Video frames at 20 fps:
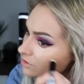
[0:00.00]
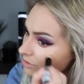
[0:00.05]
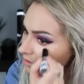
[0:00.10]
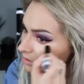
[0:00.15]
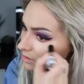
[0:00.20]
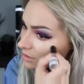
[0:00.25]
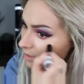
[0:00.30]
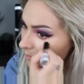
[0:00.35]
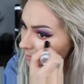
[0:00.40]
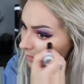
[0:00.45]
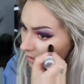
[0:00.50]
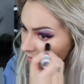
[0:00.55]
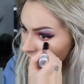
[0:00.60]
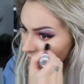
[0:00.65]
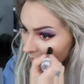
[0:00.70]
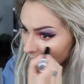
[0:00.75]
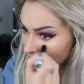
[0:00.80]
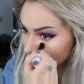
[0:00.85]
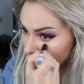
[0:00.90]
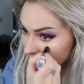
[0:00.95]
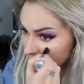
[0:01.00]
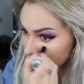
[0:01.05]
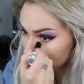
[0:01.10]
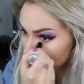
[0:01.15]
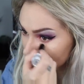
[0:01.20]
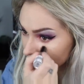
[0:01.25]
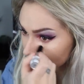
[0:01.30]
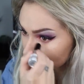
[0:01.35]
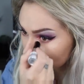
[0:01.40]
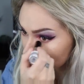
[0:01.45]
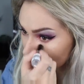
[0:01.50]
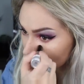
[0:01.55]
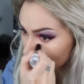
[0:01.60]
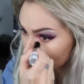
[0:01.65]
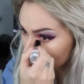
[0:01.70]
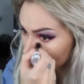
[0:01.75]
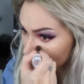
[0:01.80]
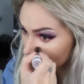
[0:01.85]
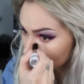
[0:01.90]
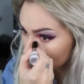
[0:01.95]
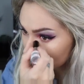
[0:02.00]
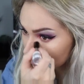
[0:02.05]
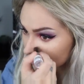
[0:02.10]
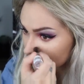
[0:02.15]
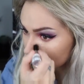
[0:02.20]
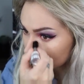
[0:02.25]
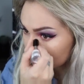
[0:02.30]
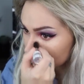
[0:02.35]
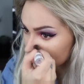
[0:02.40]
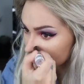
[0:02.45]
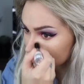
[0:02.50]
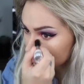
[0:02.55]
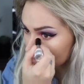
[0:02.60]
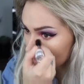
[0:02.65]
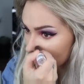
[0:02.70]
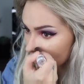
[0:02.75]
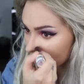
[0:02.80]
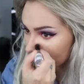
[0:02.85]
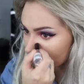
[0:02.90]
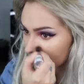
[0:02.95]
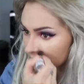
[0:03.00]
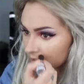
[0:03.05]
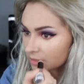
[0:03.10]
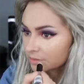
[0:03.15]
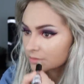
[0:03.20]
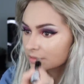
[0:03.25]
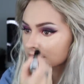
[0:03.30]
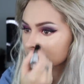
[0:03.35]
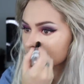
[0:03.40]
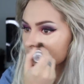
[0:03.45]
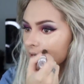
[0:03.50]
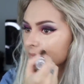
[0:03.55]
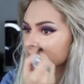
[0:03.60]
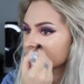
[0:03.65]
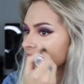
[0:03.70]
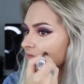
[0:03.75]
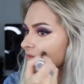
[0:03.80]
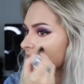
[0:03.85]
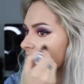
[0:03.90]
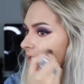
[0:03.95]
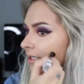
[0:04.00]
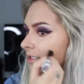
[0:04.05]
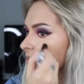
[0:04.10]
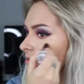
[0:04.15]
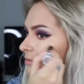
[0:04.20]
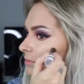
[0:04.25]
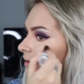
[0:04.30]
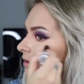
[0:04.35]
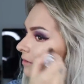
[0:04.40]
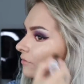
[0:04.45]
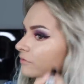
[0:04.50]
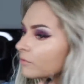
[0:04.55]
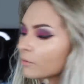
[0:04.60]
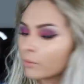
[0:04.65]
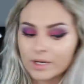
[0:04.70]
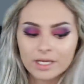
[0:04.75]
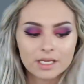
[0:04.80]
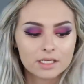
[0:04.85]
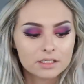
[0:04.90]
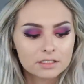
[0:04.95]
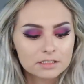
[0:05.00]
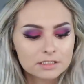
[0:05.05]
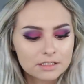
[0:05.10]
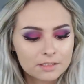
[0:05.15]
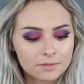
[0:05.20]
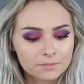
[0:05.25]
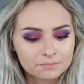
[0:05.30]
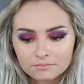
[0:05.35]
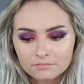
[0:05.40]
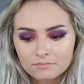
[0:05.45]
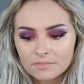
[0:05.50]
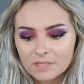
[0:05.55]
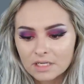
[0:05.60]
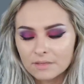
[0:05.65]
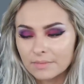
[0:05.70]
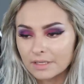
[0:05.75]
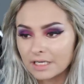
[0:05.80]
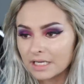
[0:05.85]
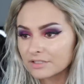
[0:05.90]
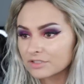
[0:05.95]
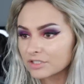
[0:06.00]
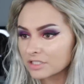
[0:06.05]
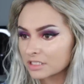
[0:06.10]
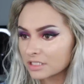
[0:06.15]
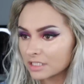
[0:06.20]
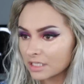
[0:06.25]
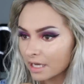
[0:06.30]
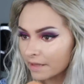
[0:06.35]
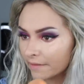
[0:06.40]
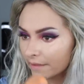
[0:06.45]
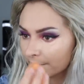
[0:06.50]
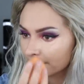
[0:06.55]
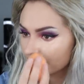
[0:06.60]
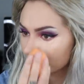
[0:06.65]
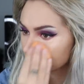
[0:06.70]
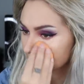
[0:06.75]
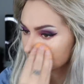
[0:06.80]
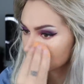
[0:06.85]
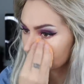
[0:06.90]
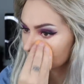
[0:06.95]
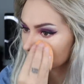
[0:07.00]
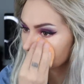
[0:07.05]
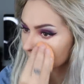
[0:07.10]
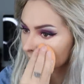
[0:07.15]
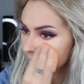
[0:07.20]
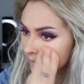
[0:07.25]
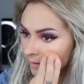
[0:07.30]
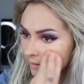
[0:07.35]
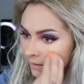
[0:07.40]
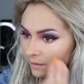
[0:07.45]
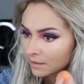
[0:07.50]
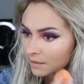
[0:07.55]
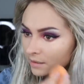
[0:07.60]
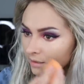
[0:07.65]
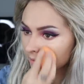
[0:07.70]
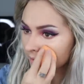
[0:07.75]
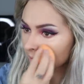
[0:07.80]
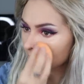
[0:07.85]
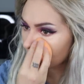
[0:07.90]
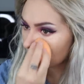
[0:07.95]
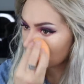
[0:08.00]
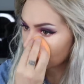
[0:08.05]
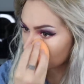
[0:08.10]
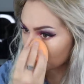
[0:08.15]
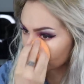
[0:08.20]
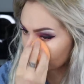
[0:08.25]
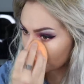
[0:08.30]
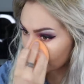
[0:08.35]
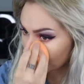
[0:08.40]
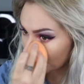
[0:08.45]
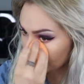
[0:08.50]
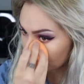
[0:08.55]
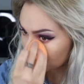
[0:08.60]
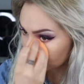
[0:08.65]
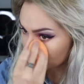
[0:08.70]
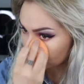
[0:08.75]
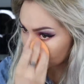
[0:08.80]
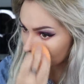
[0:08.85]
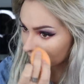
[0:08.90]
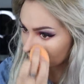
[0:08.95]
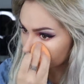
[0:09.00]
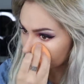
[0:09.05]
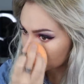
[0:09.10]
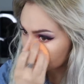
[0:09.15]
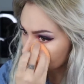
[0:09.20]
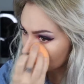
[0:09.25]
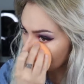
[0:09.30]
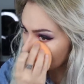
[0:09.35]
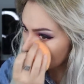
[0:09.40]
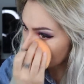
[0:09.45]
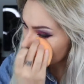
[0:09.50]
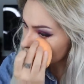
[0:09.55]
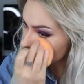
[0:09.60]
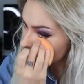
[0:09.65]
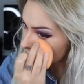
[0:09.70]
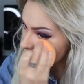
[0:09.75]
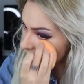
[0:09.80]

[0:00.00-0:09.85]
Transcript: soon as I blend it in, it's gonna be like, damn, like you slept for like 12 weeks. But let's just see how that blends in compared to the other side.